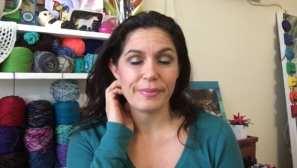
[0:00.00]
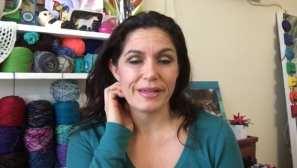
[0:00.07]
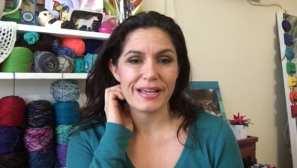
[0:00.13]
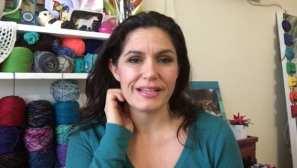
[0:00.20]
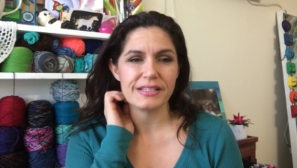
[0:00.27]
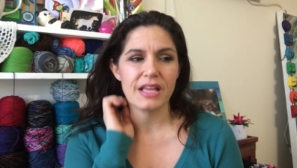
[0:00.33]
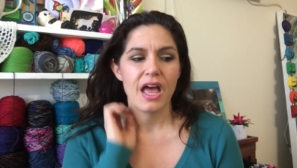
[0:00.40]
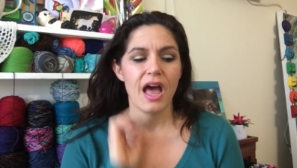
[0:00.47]

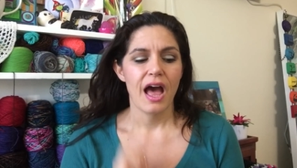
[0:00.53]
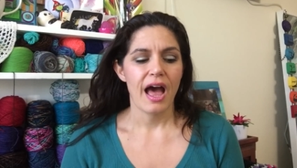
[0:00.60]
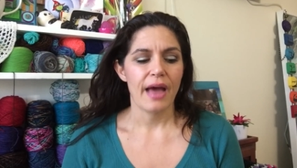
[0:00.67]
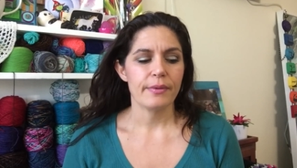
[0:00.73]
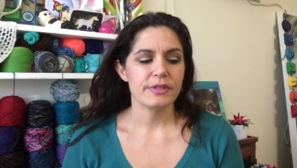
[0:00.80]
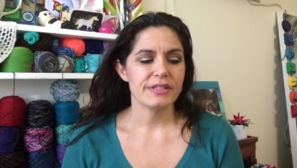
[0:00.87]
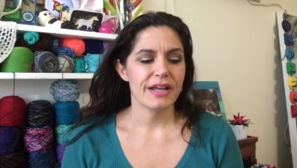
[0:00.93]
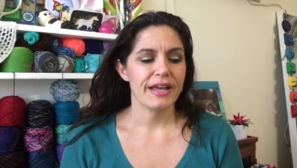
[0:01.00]
because
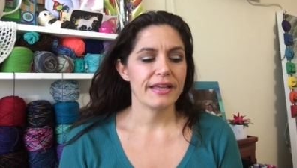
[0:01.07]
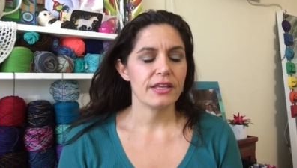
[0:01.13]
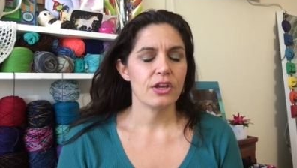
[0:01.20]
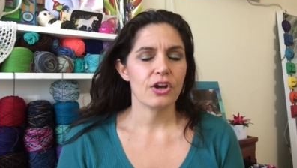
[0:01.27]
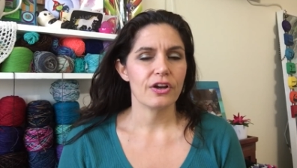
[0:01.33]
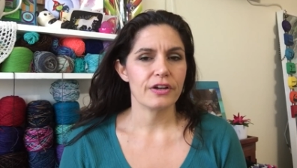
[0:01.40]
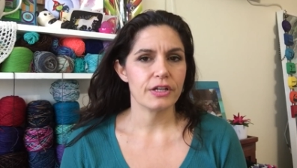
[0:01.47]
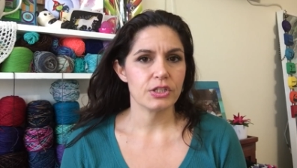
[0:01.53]
I was dyeing
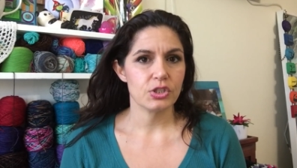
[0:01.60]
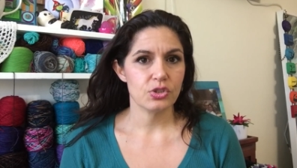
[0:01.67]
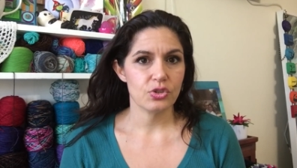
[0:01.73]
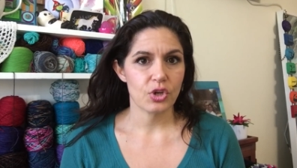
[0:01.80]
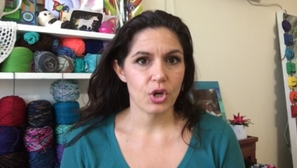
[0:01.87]
yarn to